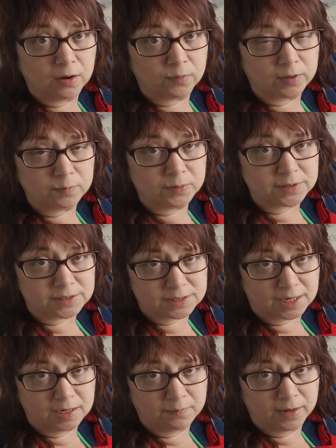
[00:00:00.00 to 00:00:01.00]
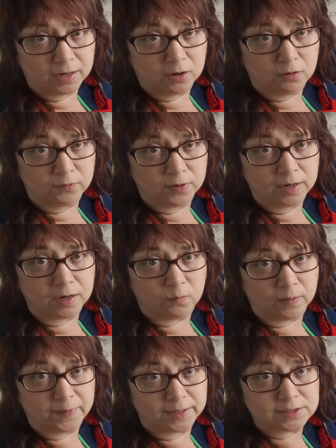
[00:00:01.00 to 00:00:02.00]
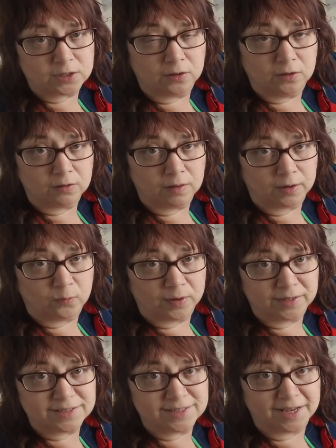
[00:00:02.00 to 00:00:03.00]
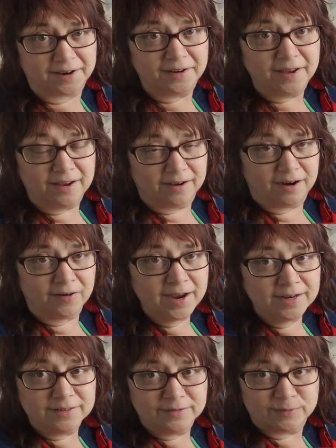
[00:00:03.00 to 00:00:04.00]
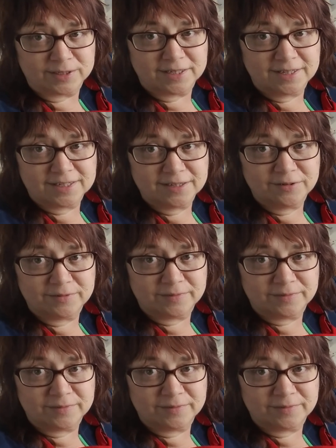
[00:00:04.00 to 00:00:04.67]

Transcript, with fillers: we're going to put the stain back over it and what that's going to look like when it's done. All right, we'll see you soon.